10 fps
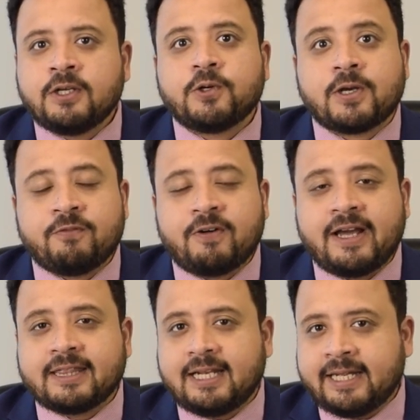You can
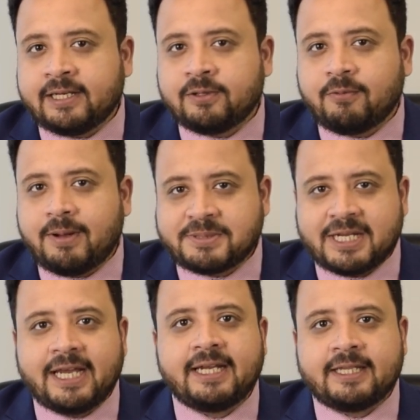find the link to the
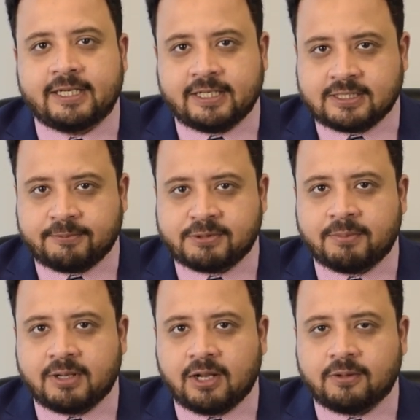website in the
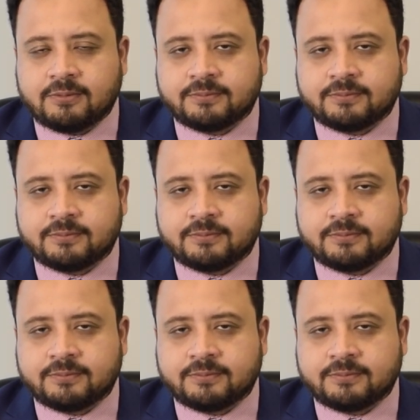description below.